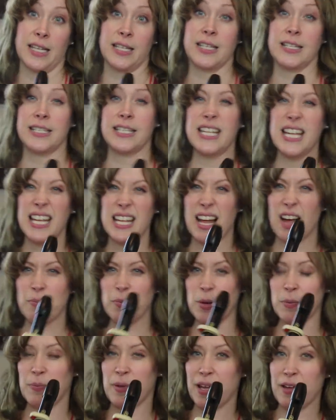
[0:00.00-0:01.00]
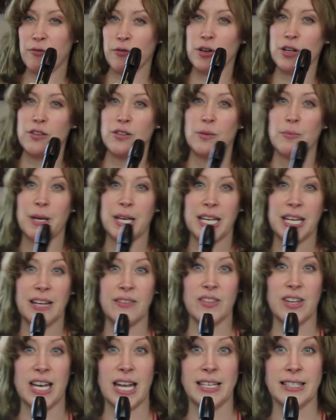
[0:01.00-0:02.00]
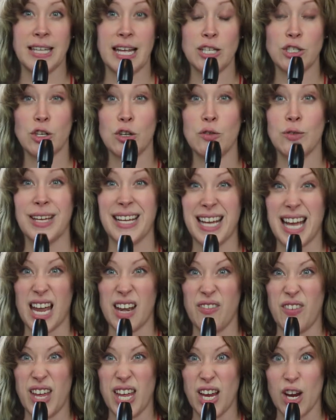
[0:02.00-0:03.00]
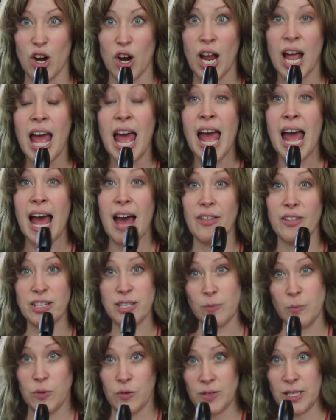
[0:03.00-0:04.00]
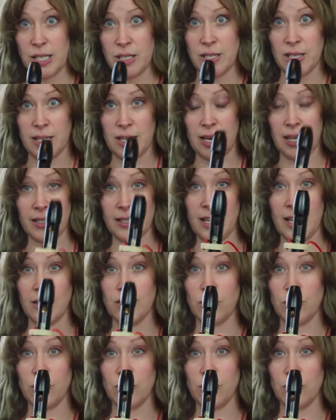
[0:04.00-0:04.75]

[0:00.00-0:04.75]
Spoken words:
Because see, I'm going to play for you the beginning of the next line so you can kind of hear how this moves into the next line.